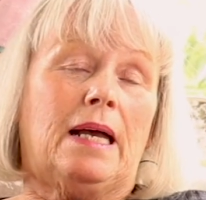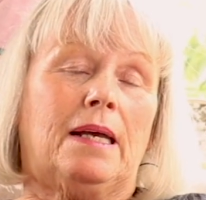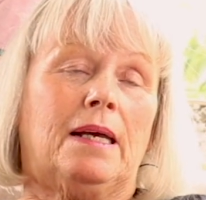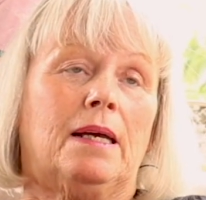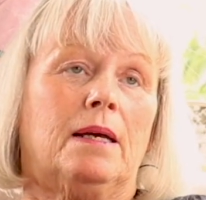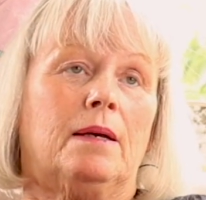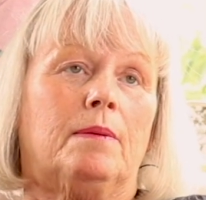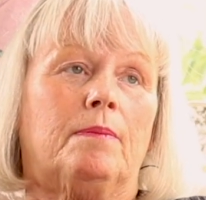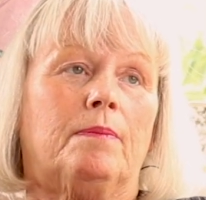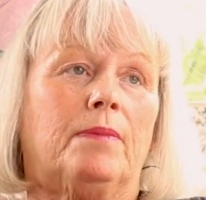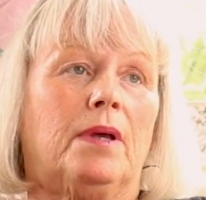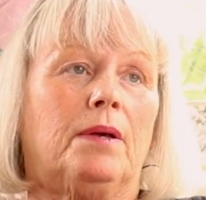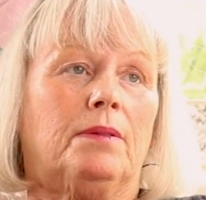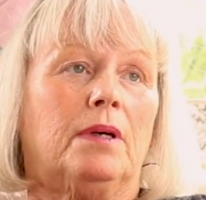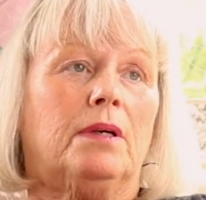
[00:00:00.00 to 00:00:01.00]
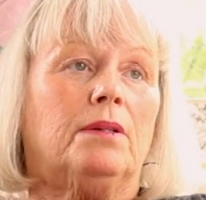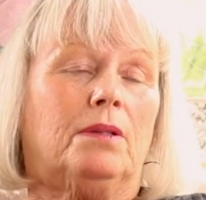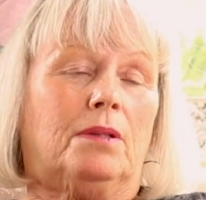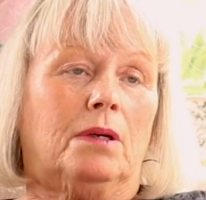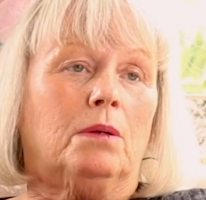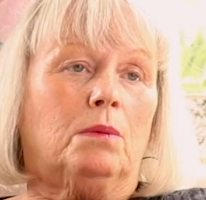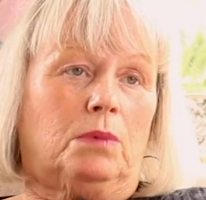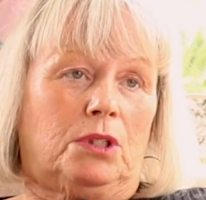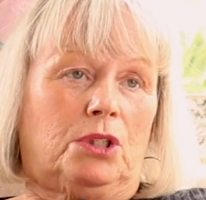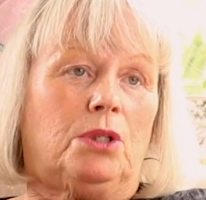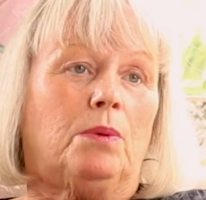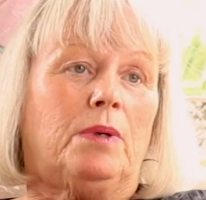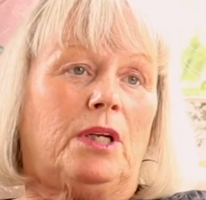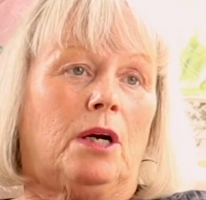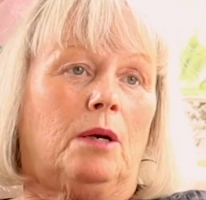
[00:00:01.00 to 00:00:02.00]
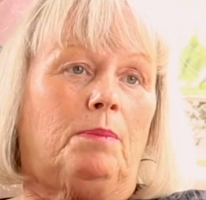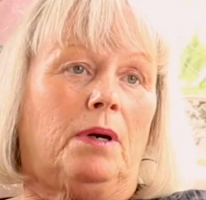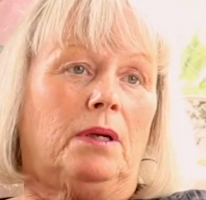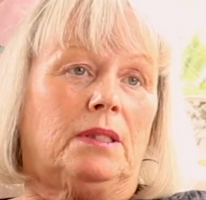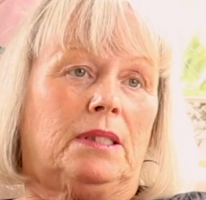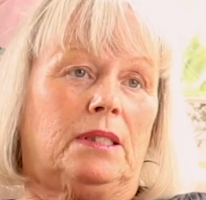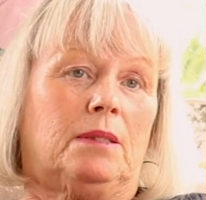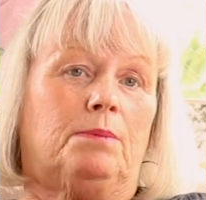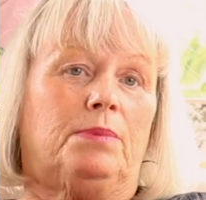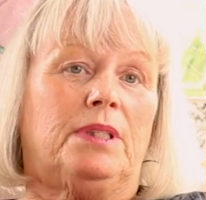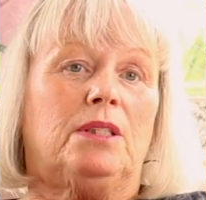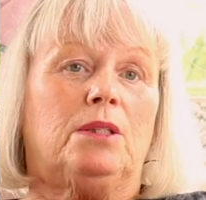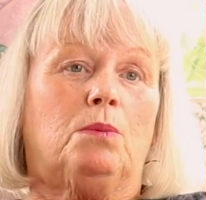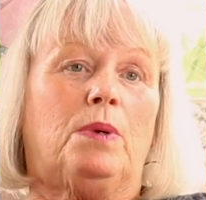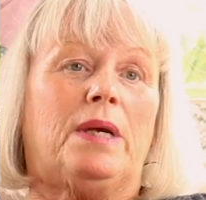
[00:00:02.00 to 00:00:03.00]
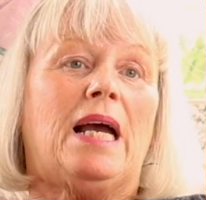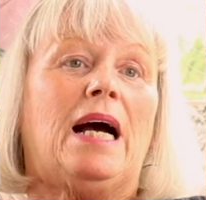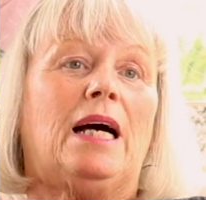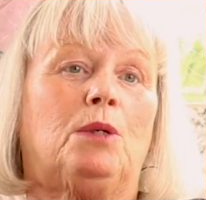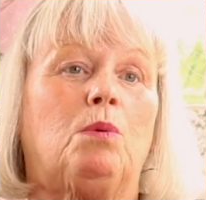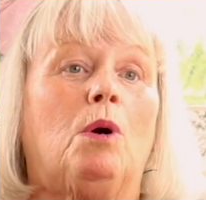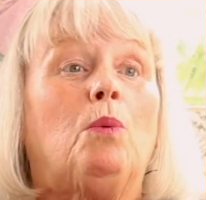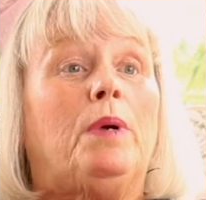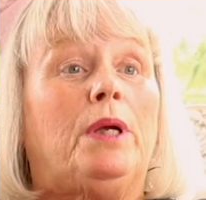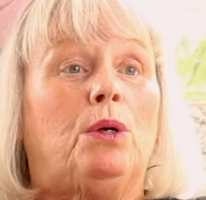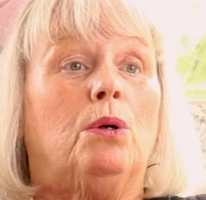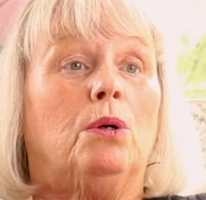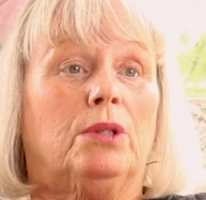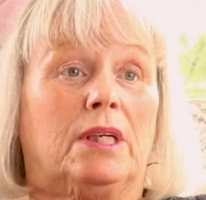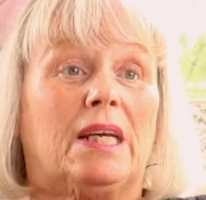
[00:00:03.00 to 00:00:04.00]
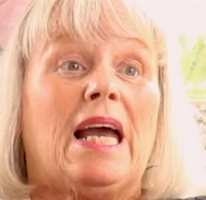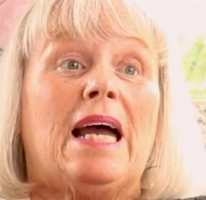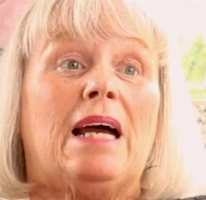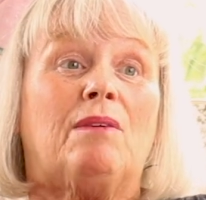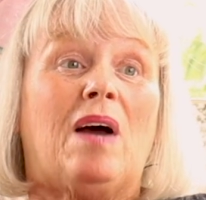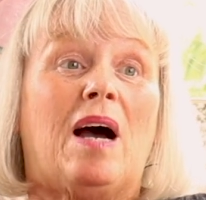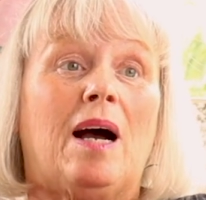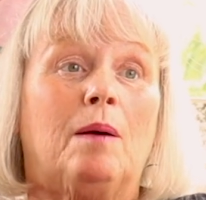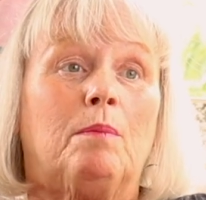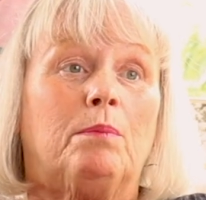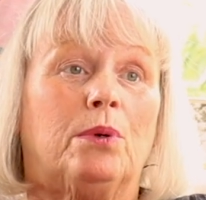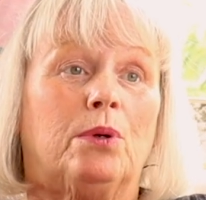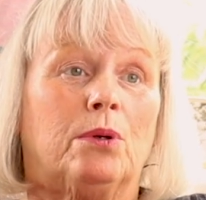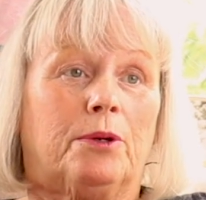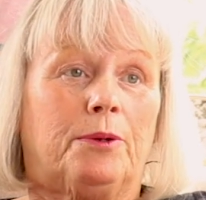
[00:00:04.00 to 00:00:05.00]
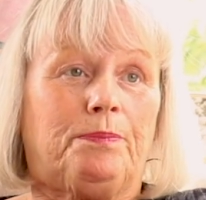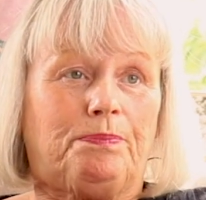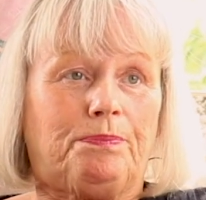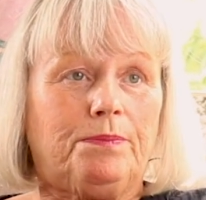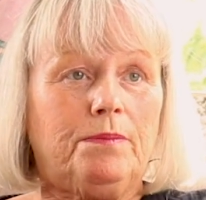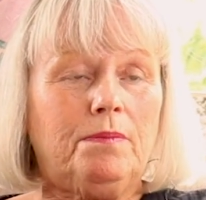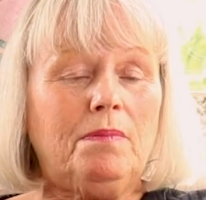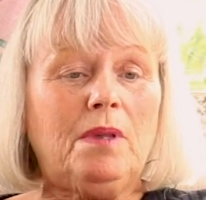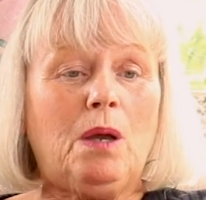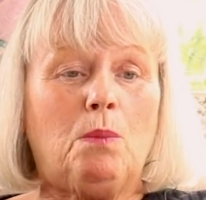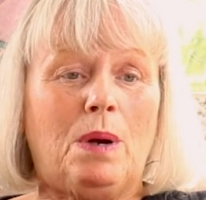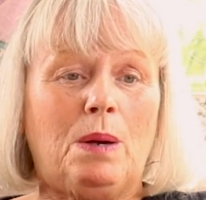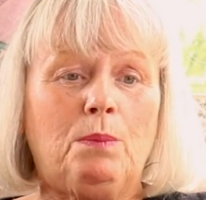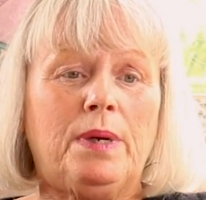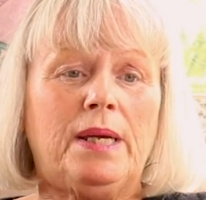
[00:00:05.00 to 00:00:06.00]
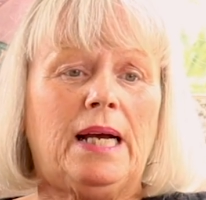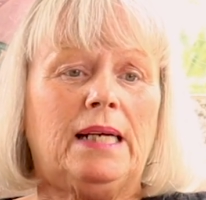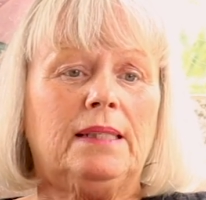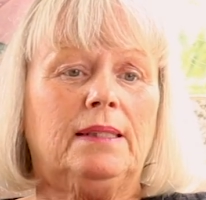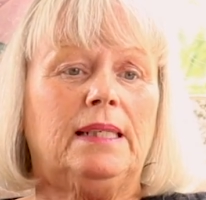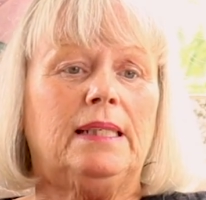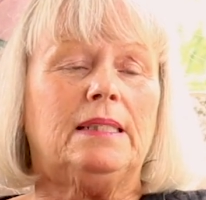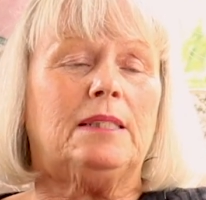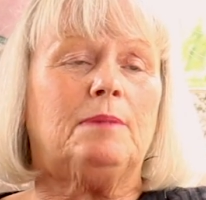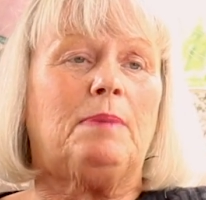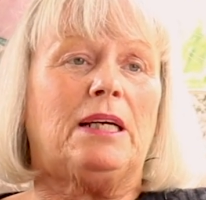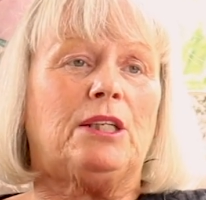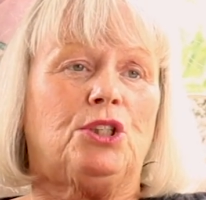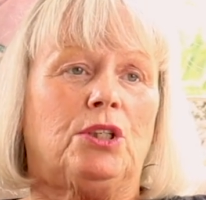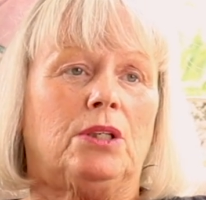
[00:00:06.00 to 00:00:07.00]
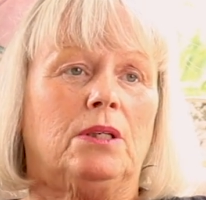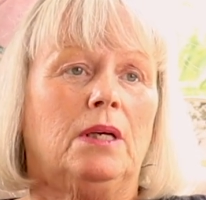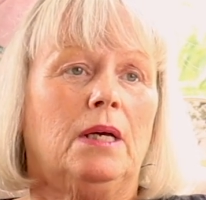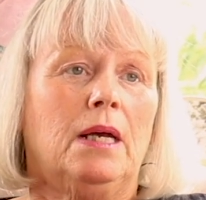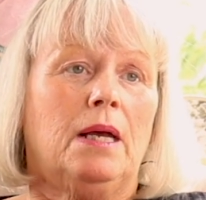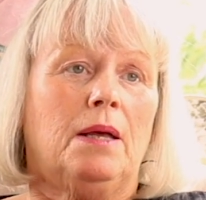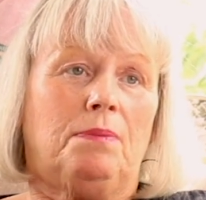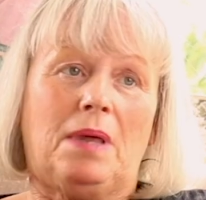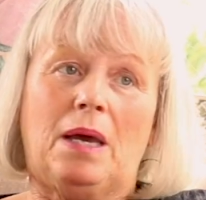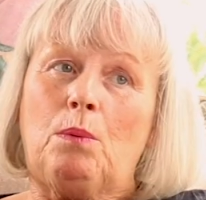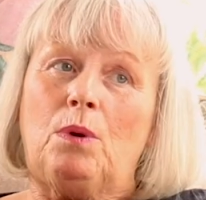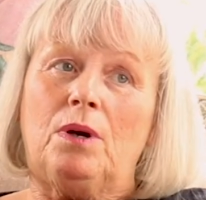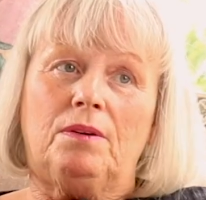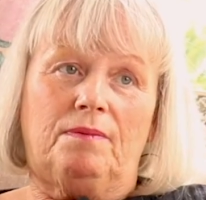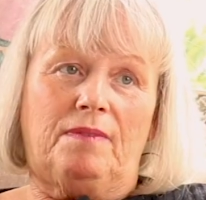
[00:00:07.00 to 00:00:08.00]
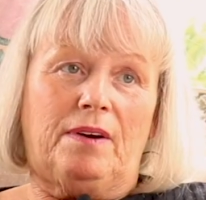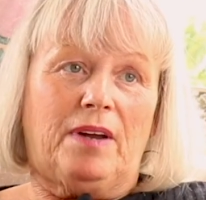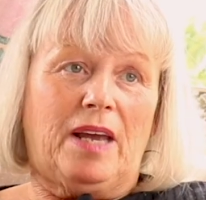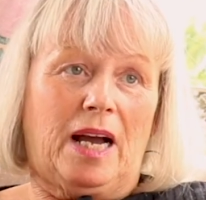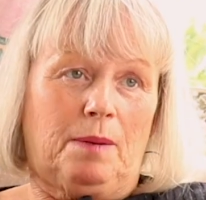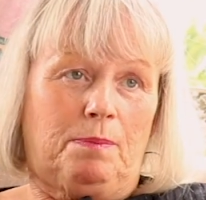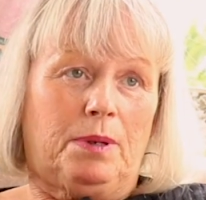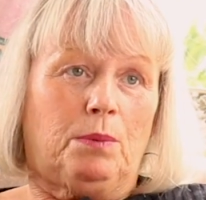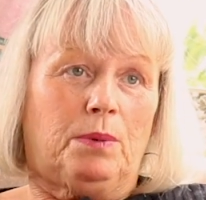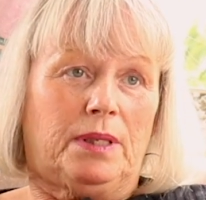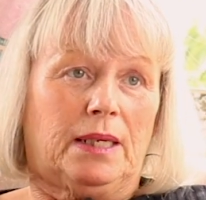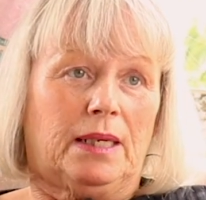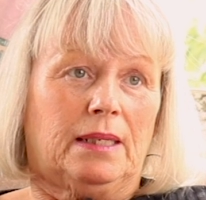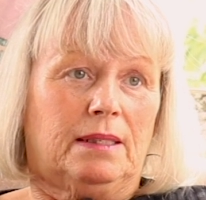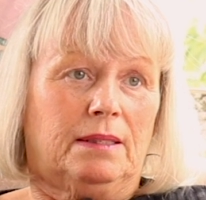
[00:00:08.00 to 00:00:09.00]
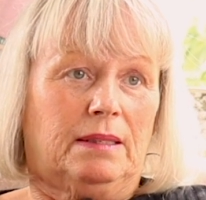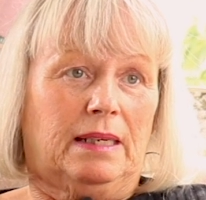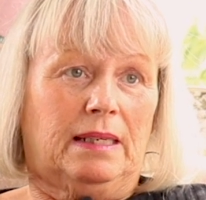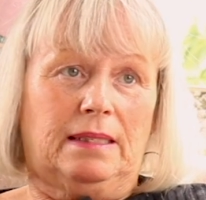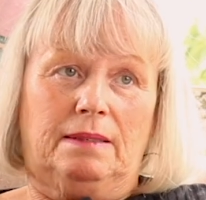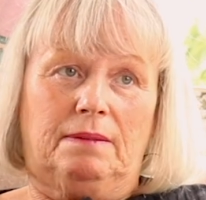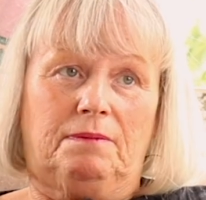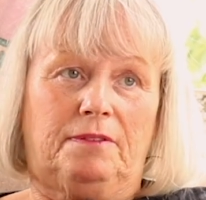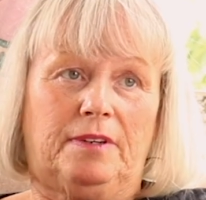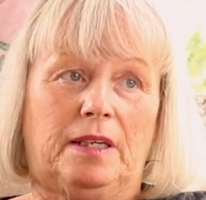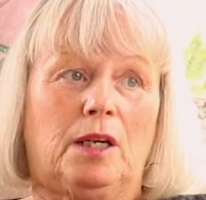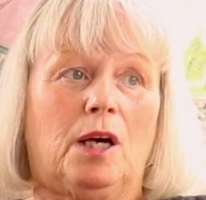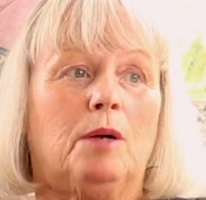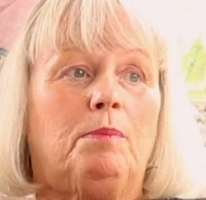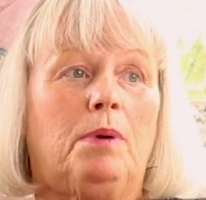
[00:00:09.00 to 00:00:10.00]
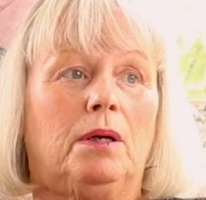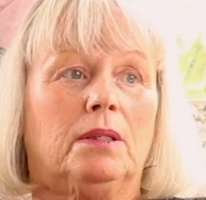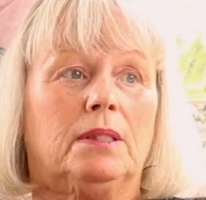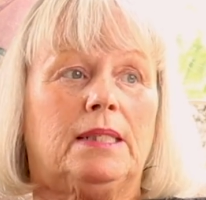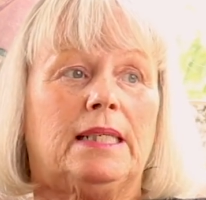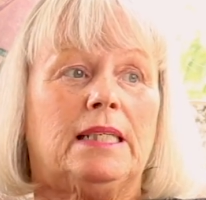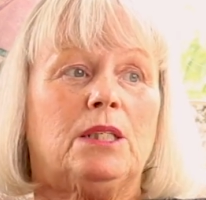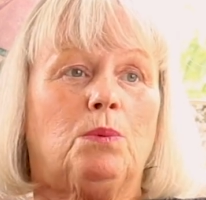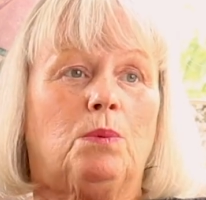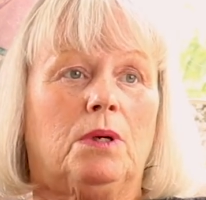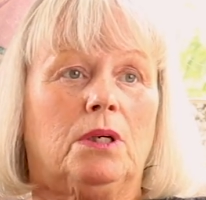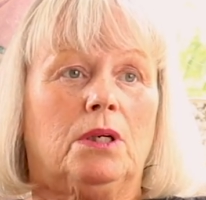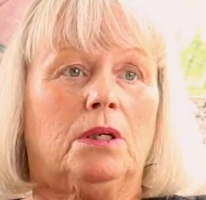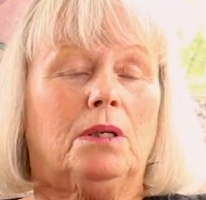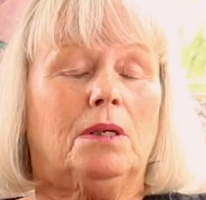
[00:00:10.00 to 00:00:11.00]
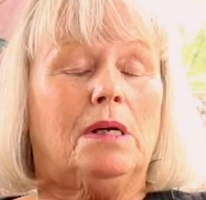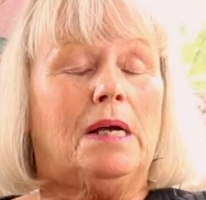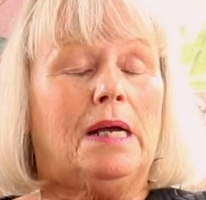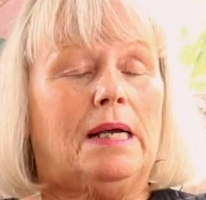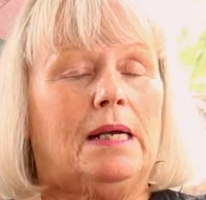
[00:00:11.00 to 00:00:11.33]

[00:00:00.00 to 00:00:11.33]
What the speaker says: that was doing our policies and procedures. We had what we called a carer handbook. When we had the inspection, they weren't very happy with it. They didn't feel our policies were